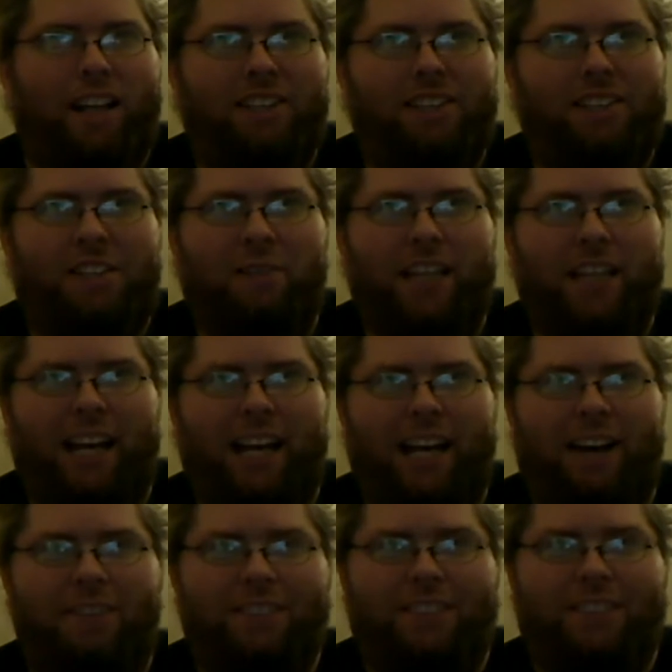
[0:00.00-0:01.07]
It used to be kind of
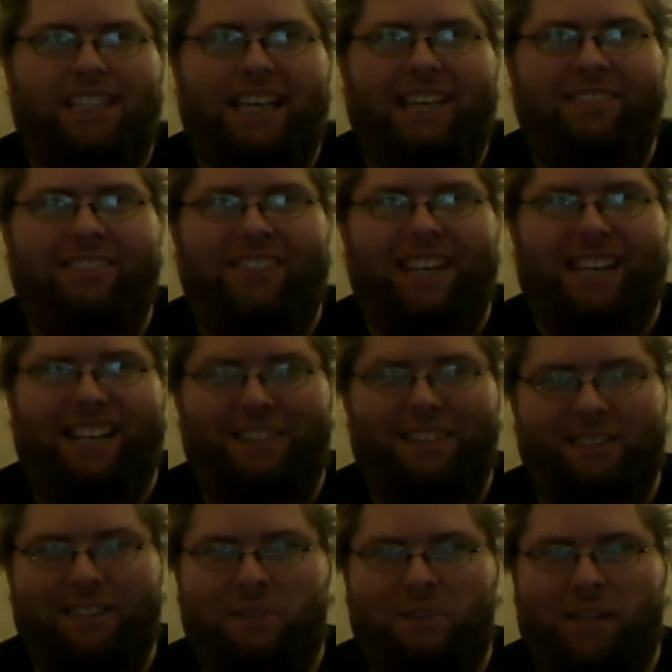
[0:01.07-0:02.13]
almost even. It
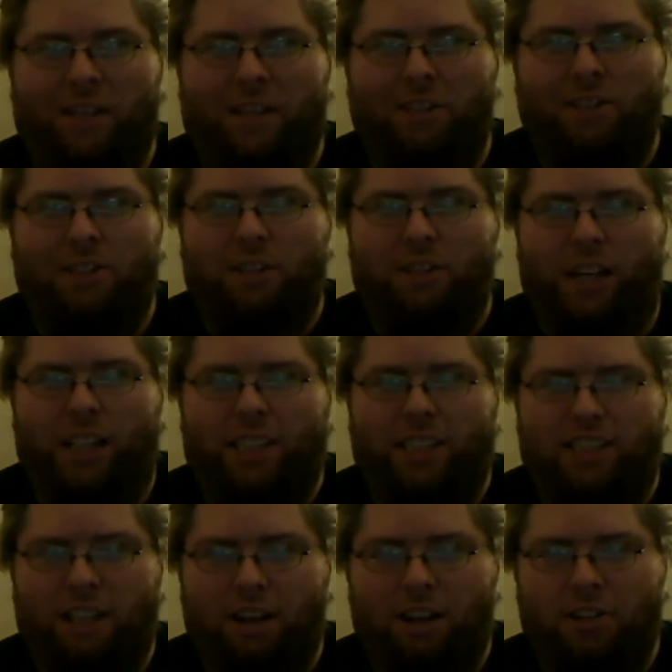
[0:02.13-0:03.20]
was one of those strange
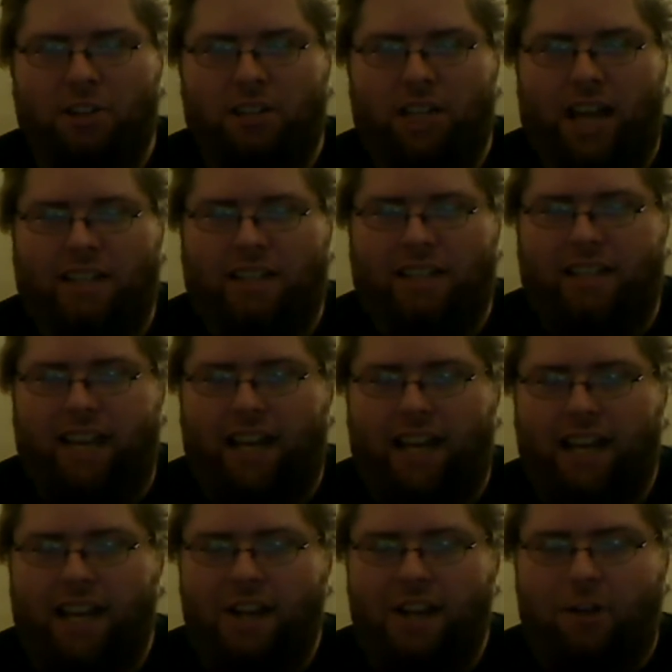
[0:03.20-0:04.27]
shows that actually had
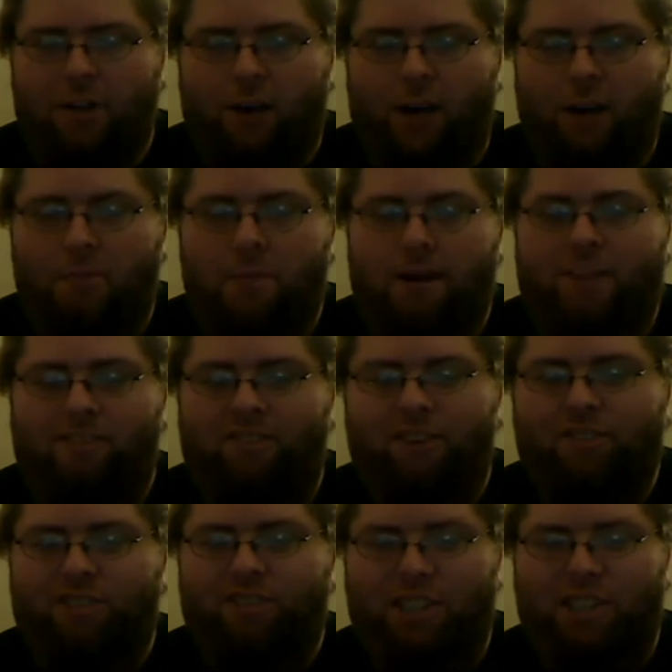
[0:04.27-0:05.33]
quite a bit of
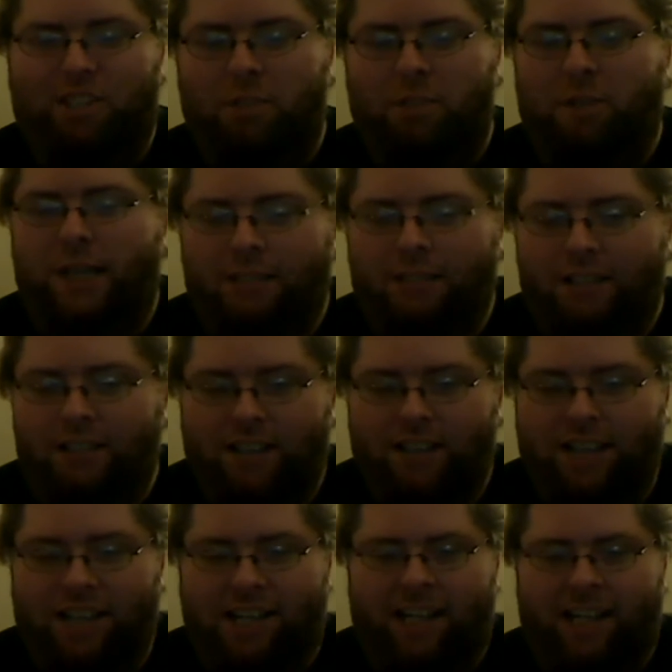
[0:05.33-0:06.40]
full frontal male
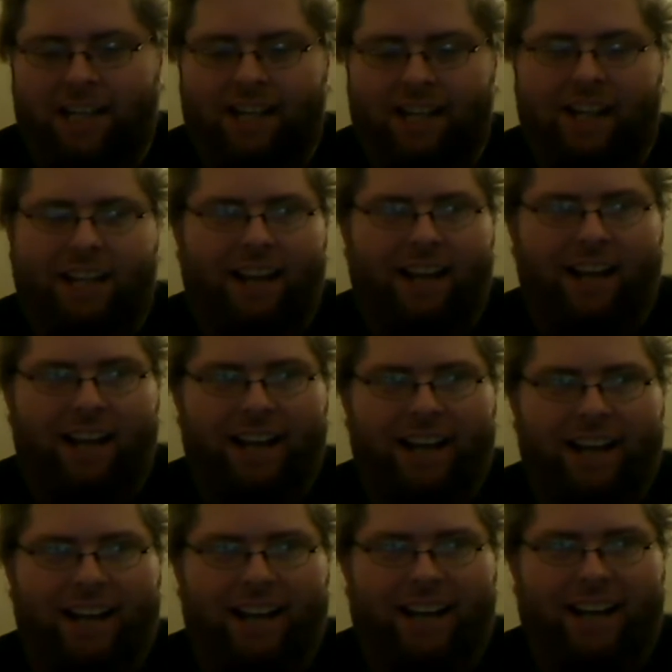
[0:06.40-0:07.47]
nudity.
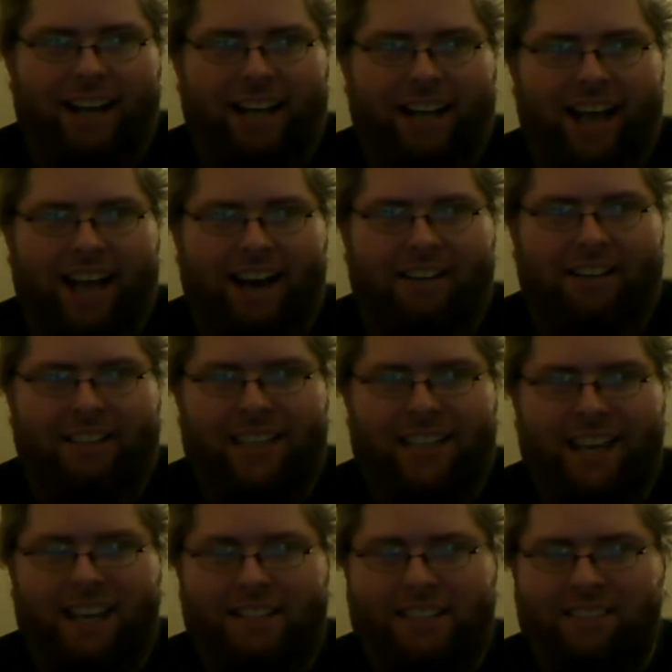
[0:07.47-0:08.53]
And now it's
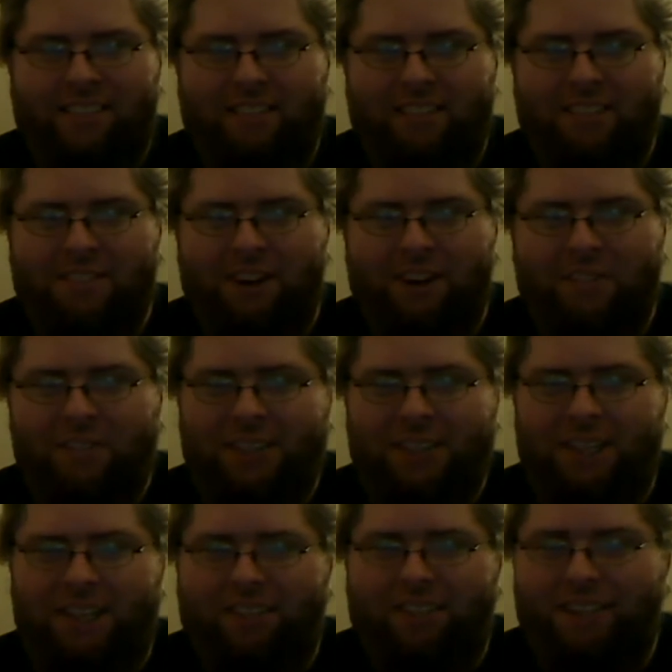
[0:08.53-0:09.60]
kind of shifted almost
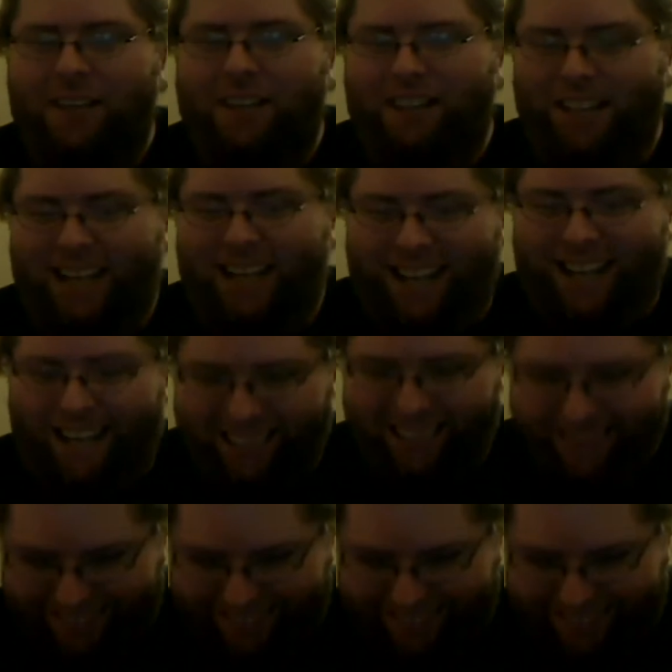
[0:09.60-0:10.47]
all female now.